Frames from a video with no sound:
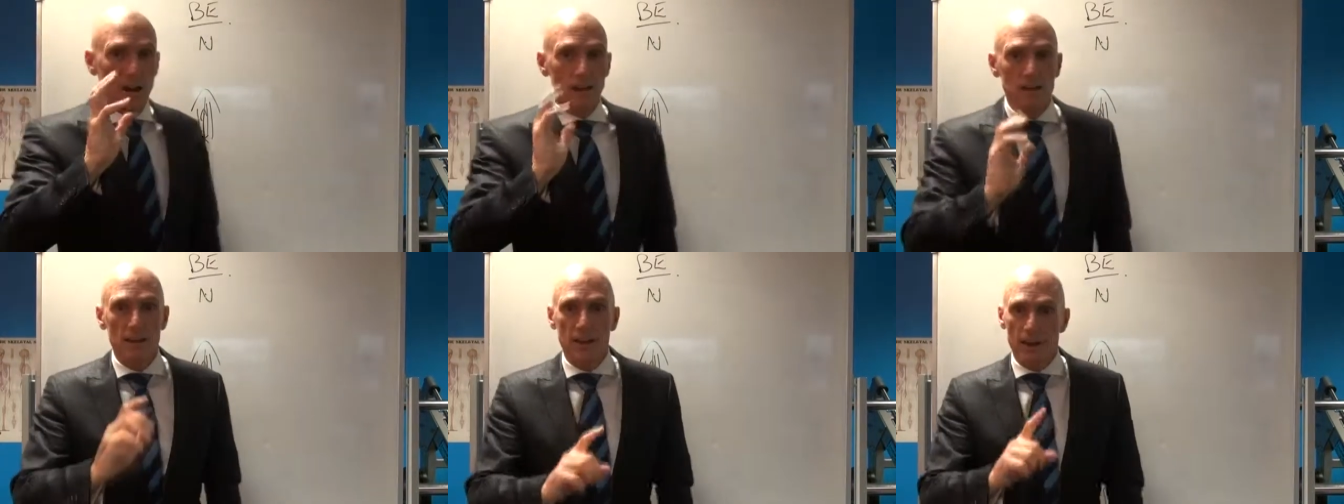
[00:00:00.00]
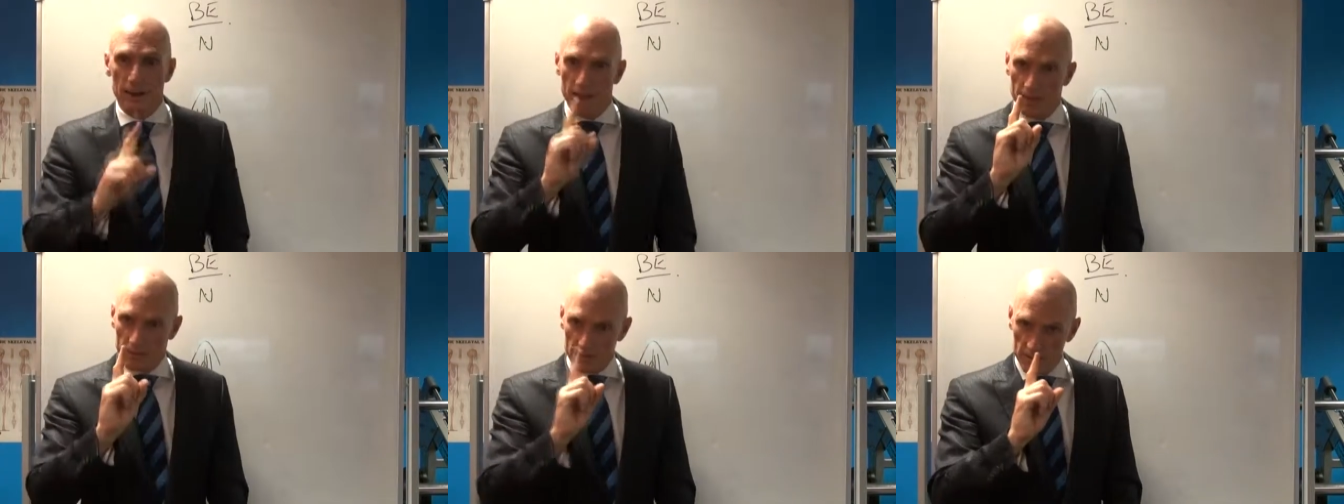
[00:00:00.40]
okay,
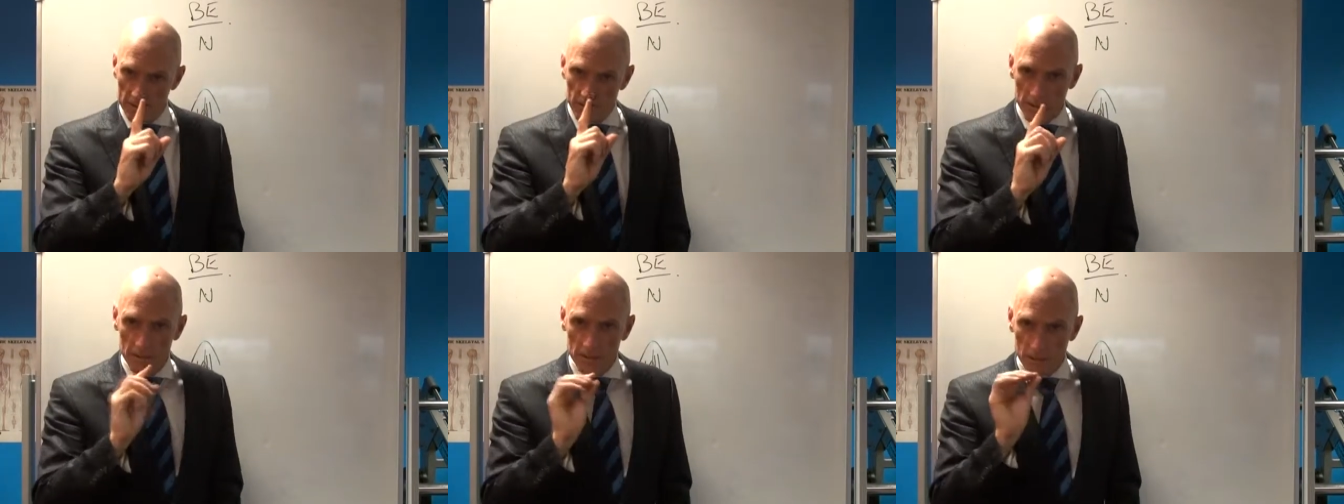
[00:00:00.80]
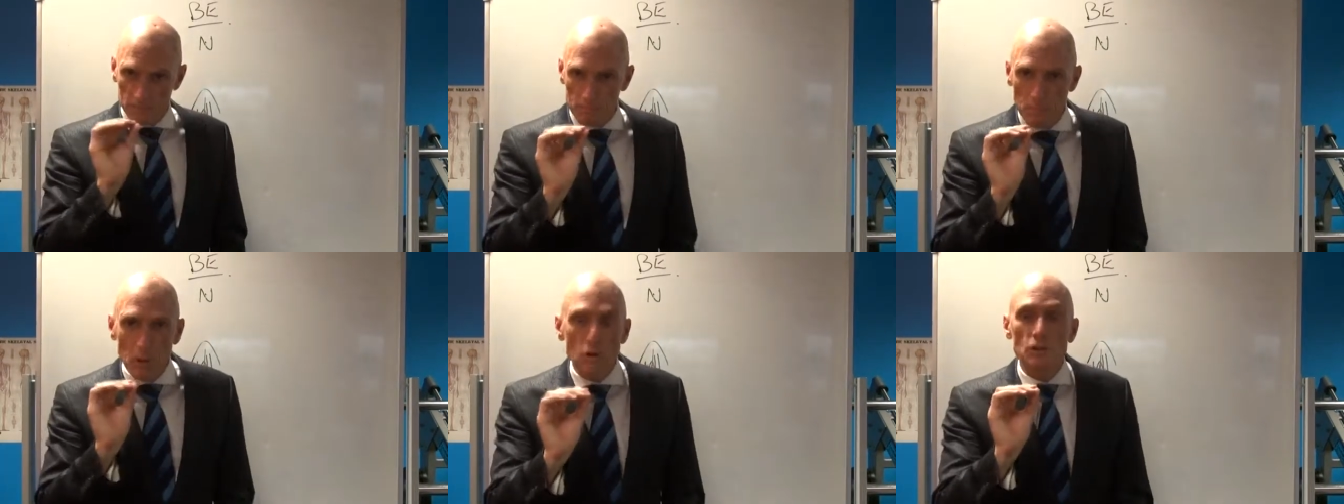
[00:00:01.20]
this is the
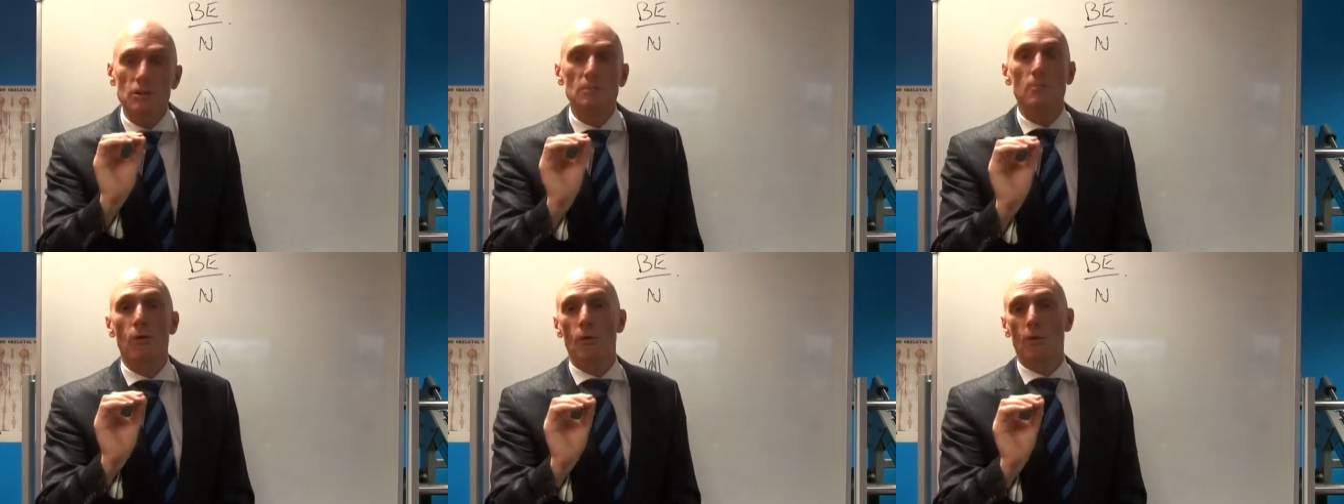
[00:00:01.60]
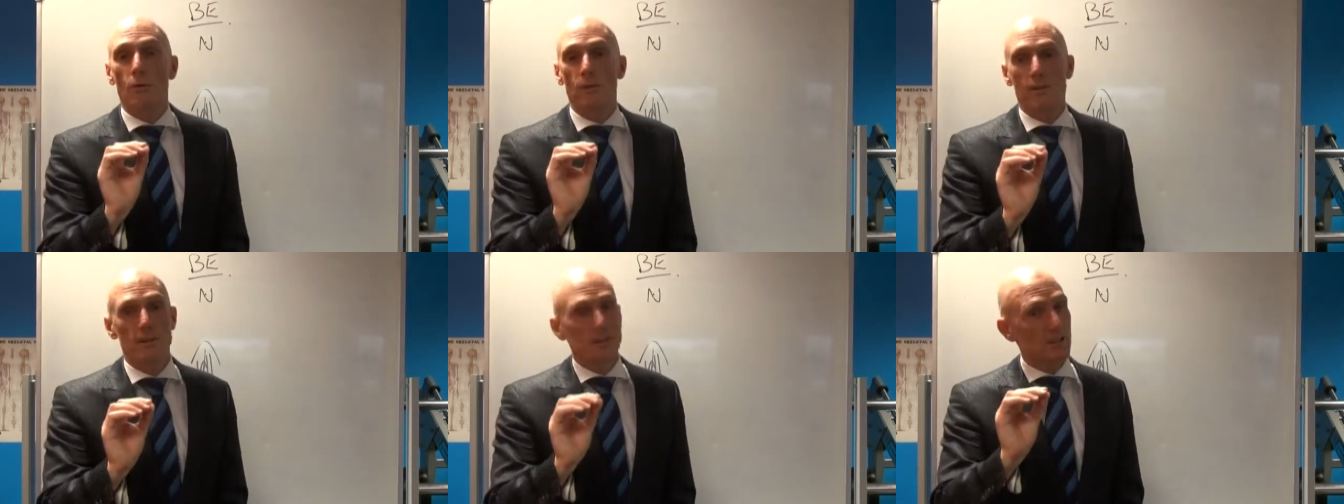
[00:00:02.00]
most
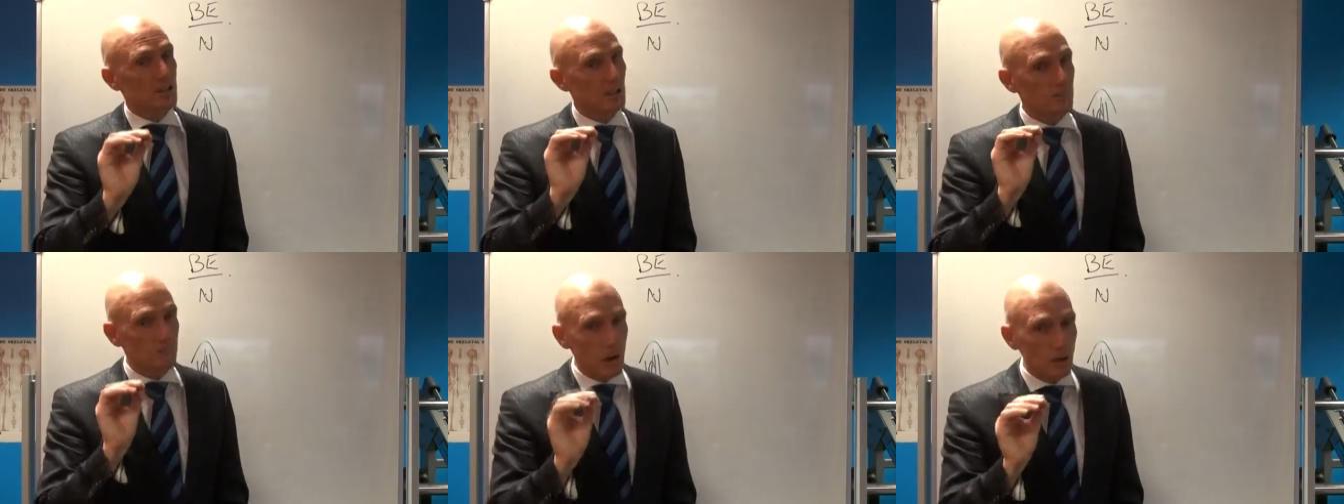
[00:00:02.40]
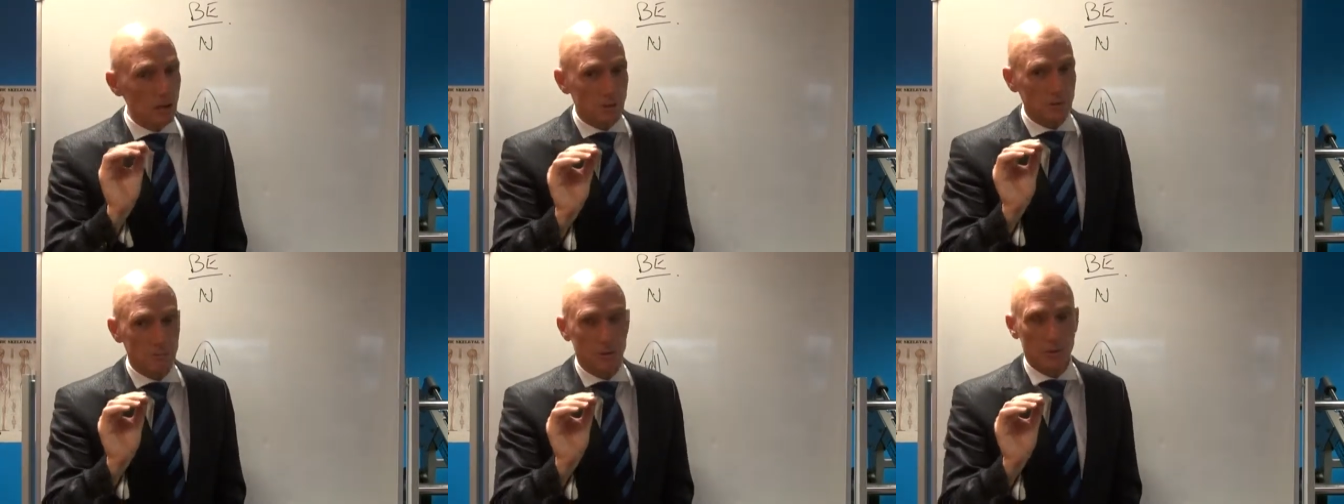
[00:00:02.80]
important, this is the
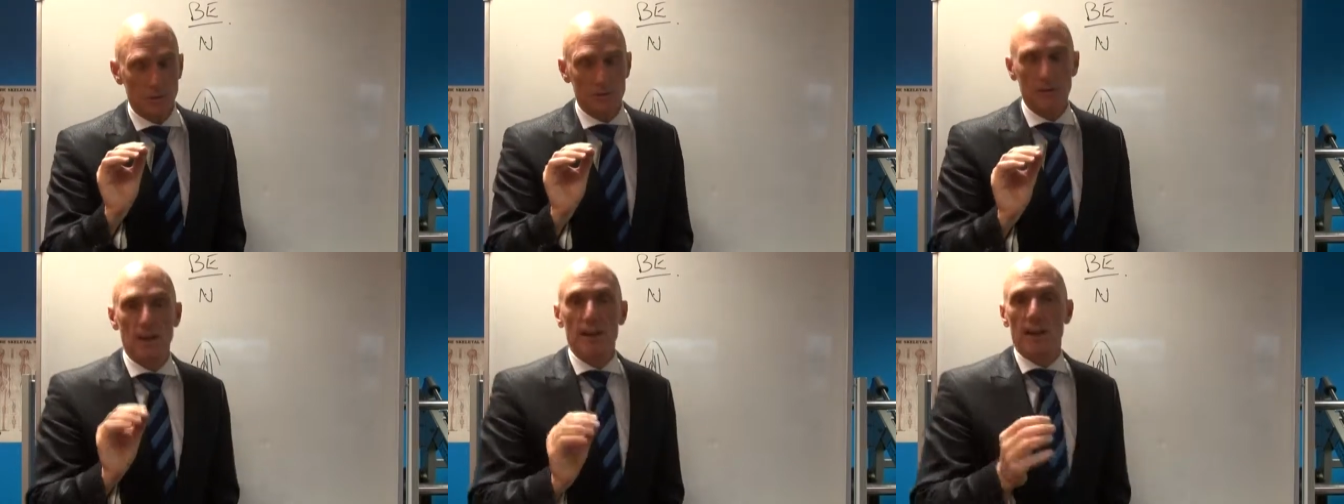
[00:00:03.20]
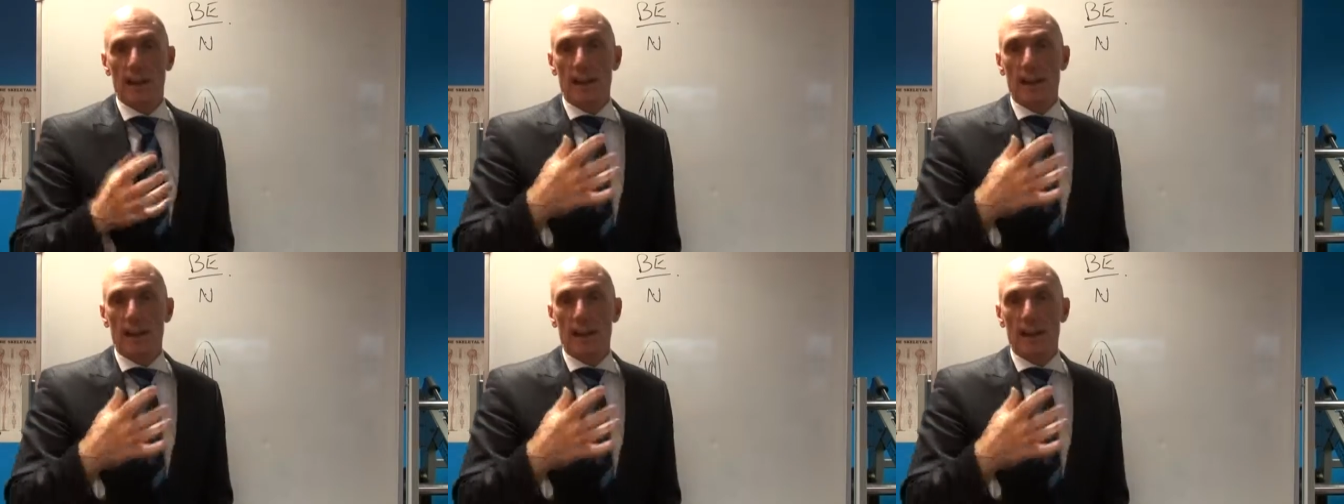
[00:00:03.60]
most important,